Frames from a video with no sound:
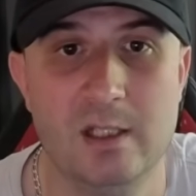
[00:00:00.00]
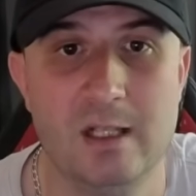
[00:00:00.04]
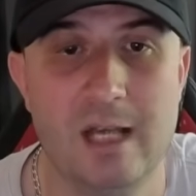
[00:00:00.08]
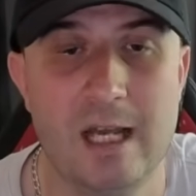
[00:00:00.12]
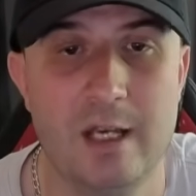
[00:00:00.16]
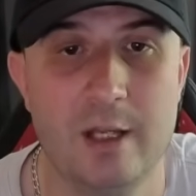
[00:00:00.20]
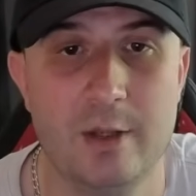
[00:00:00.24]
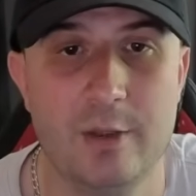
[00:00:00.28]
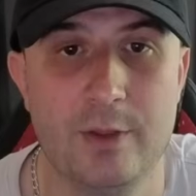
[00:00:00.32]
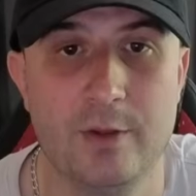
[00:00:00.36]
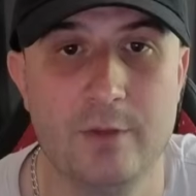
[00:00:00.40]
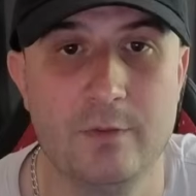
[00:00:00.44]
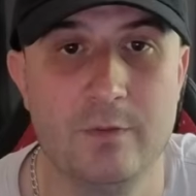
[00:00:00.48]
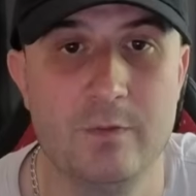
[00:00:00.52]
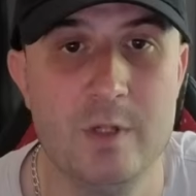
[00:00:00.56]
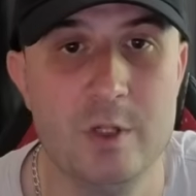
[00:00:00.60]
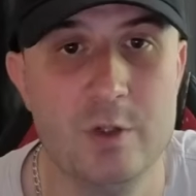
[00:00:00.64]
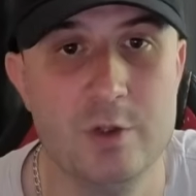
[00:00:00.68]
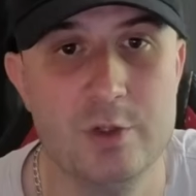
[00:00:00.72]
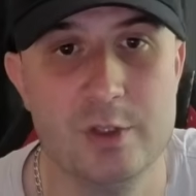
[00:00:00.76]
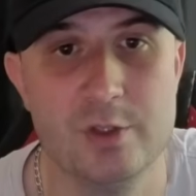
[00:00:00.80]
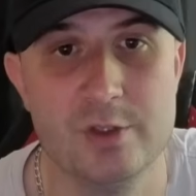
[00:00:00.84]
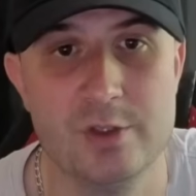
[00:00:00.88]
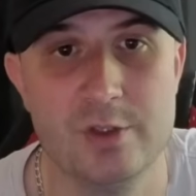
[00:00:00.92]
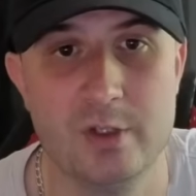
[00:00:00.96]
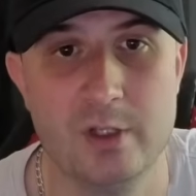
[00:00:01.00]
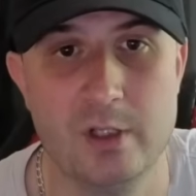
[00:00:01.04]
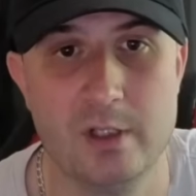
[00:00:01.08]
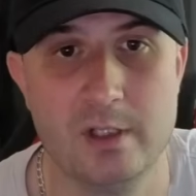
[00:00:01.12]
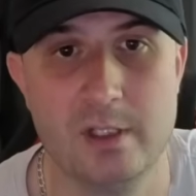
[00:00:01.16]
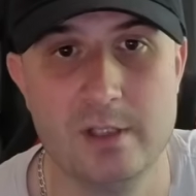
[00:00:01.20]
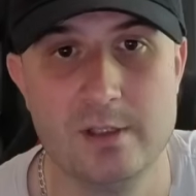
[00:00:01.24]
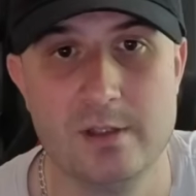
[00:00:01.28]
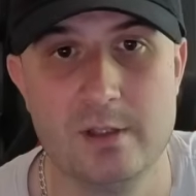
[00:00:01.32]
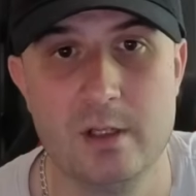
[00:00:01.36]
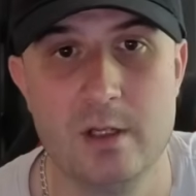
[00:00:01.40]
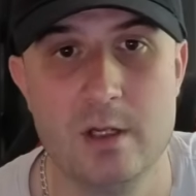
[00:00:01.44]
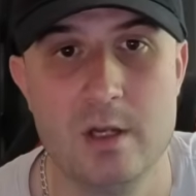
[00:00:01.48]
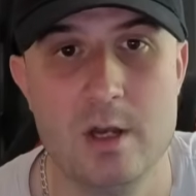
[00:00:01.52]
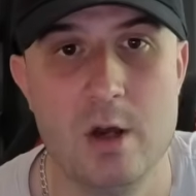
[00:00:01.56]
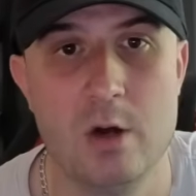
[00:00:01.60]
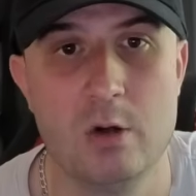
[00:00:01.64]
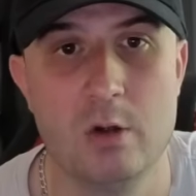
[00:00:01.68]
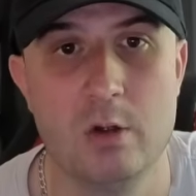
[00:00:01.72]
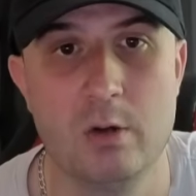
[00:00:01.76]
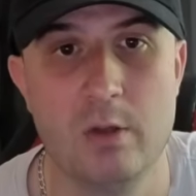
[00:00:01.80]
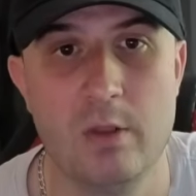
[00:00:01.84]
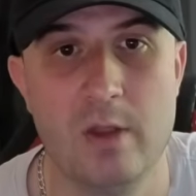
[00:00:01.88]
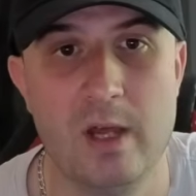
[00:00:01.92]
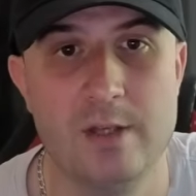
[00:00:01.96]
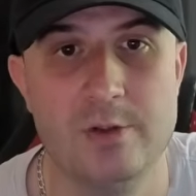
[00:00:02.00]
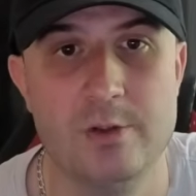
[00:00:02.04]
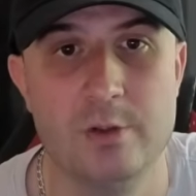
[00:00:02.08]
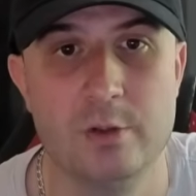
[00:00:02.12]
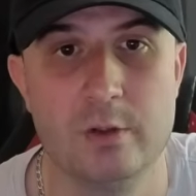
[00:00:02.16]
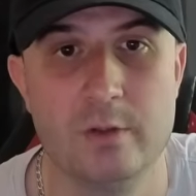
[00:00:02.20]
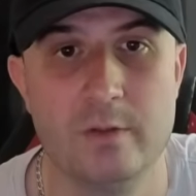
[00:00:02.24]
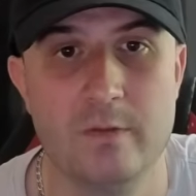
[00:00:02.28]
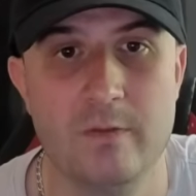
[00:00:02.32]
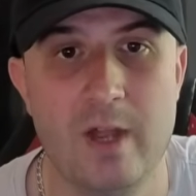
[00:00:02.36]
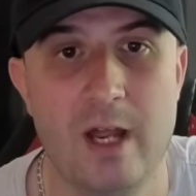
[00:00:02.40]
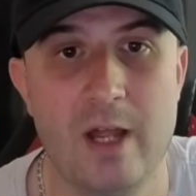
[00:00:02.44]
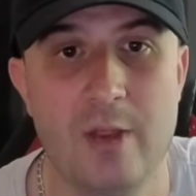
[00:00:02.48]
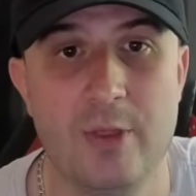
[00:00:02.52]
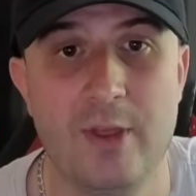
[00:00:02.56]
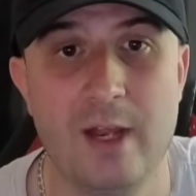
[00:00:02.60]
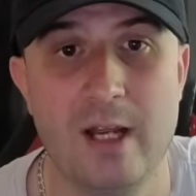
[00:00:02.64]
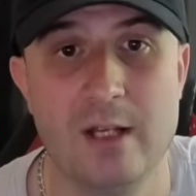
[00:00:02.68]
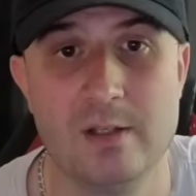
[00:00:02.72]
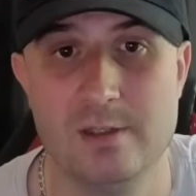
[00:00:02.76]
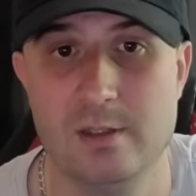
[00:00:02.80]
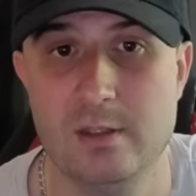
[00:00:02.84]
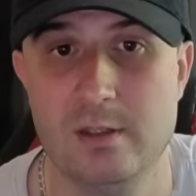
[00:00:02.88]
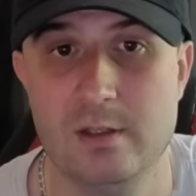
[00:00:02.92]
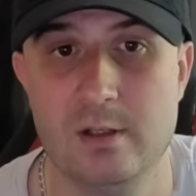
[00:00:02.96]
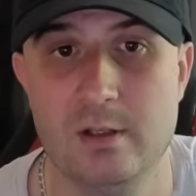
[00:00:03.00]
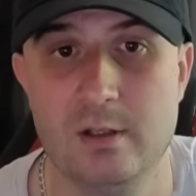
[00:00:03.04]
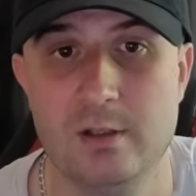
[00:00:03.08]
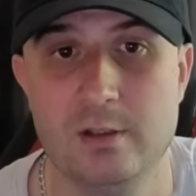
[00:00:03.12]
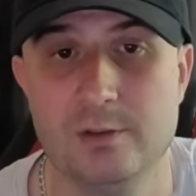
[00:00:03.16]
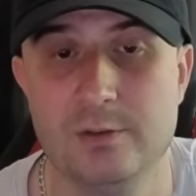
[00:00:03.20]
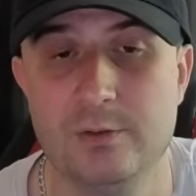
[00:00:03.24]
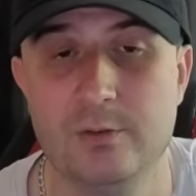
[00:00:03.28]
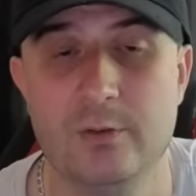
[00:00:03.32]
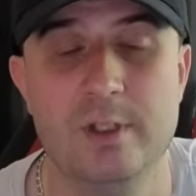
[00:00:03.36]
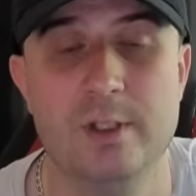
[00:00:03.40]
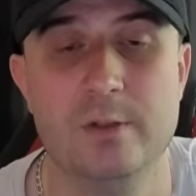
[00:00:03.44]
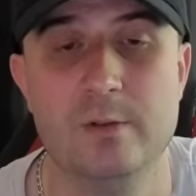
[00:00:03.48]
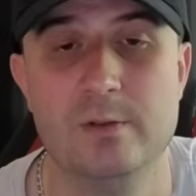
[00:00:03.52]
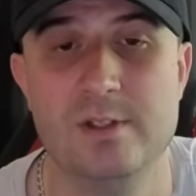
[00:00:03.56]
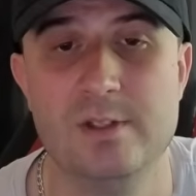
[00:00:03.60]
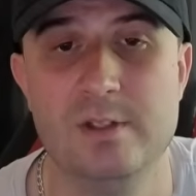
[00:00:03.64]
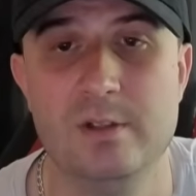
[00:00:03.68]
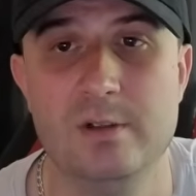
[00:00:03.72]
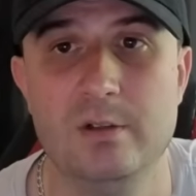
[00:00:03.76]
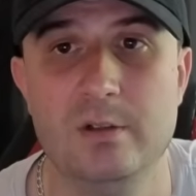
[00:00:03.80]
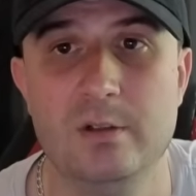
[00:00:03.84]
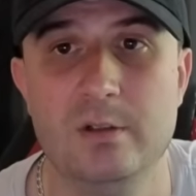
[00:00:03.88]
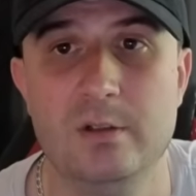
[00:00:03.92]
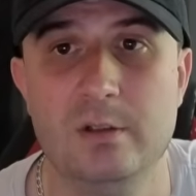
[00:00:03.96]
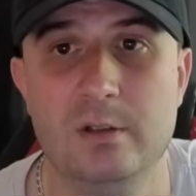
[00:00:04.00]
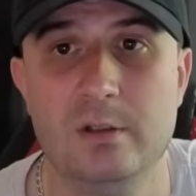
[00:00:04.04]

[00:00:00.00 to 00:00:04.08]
And I think Fusion Strike is going to knock on that door of that $1,000 real soon.